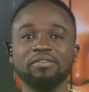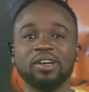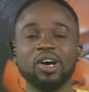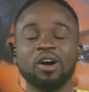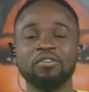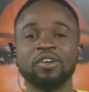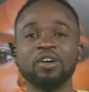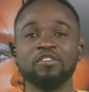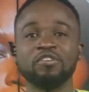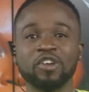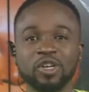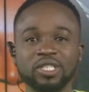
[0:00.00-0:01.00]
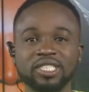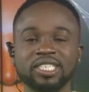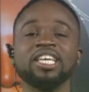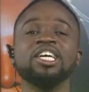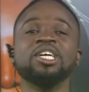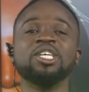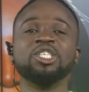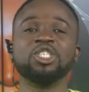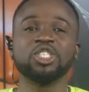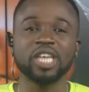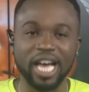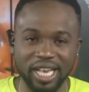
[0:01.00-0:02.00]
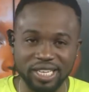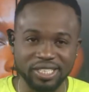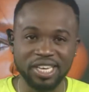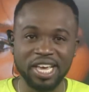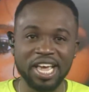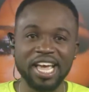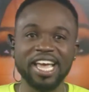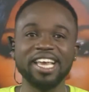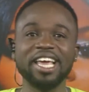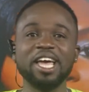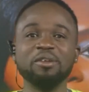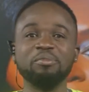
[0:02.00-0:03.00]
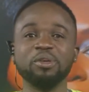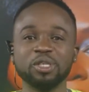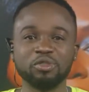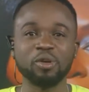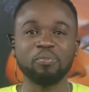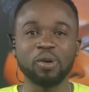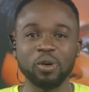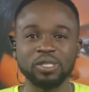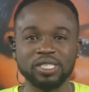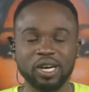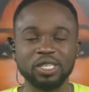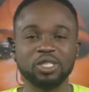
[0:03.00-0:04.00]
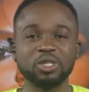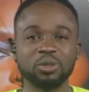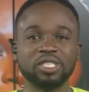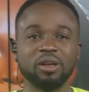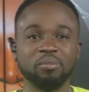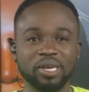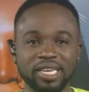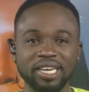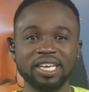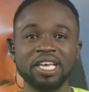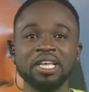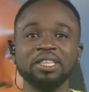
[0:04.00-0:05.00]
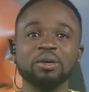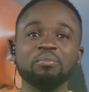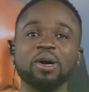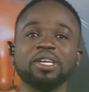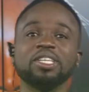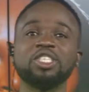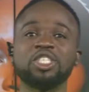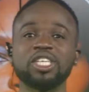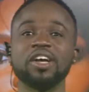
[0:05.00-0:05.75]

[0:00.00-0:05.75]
of her first child. In a beautiful post on social media, the model shared